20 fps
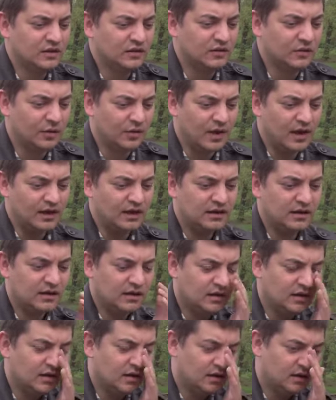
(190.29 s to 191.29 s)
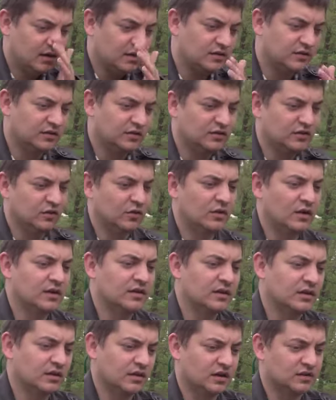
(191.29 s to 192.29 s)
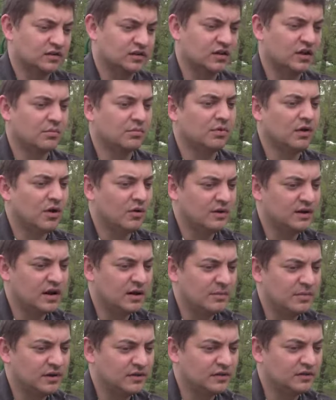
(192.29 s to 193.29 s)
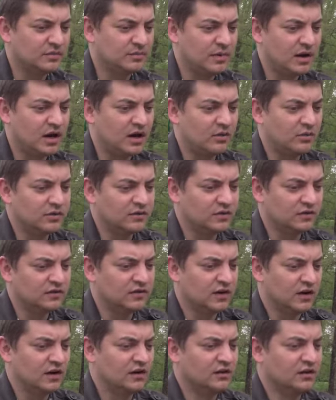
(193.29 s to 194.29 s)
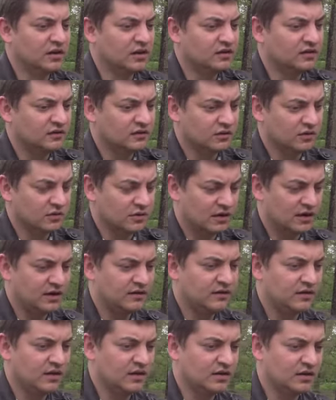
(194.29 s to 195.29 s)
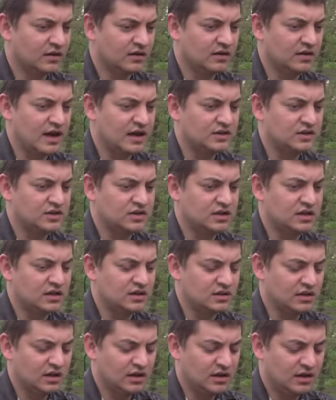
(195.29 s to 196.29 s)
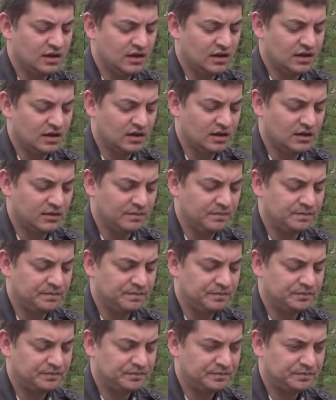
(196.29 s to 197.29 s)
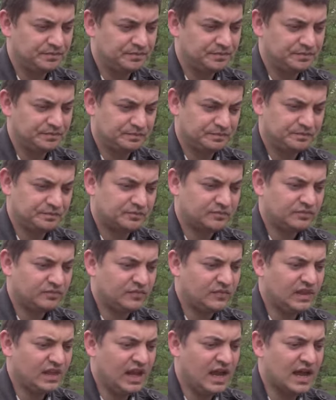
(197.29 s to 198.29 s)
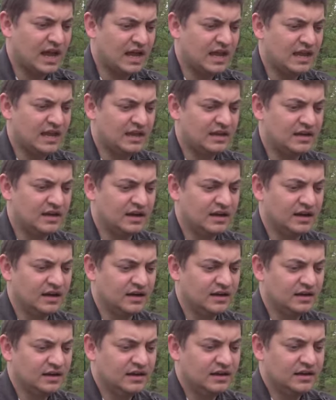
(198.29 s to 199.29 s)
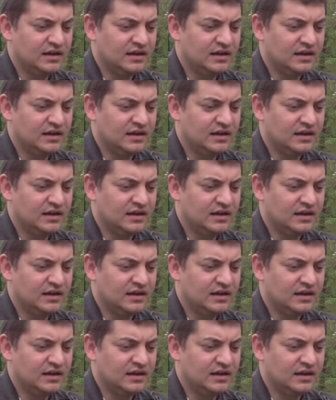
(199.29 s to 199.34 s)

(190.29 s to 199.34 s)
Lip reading: So there's a story in the collection called Blowing Up on the Spot, which is the earliest story in the collection, and I had